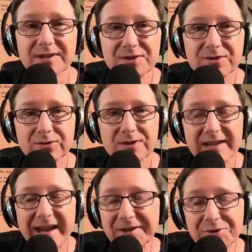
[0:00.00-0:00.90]
This
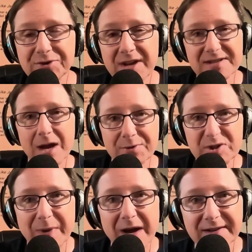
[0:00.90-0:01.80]
cancer does not
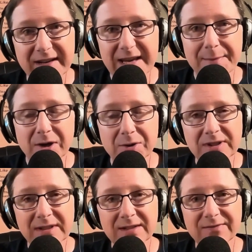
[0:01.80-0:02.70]
respond to chemo
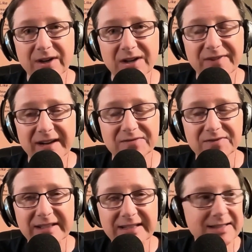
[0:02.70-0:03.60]
very
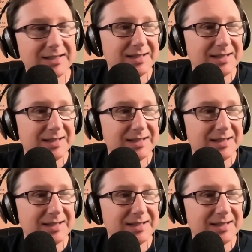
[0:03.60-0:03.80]
effectively.